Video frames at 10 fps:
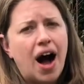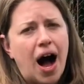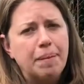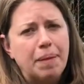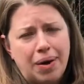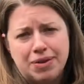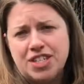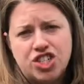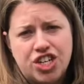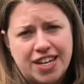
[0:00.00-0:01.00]
I would
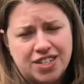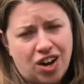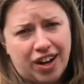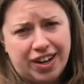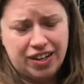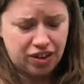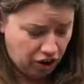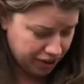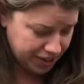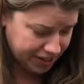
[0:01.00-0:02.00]
suggest talking to the
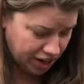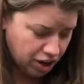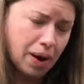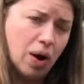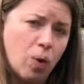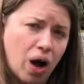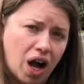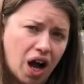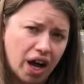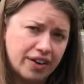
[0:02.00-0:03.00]
garden center about what
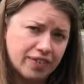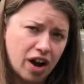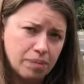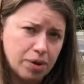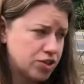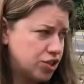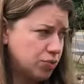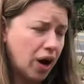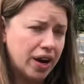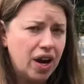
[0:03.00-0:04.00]
kind of compost you
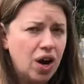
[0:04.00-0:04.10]
want.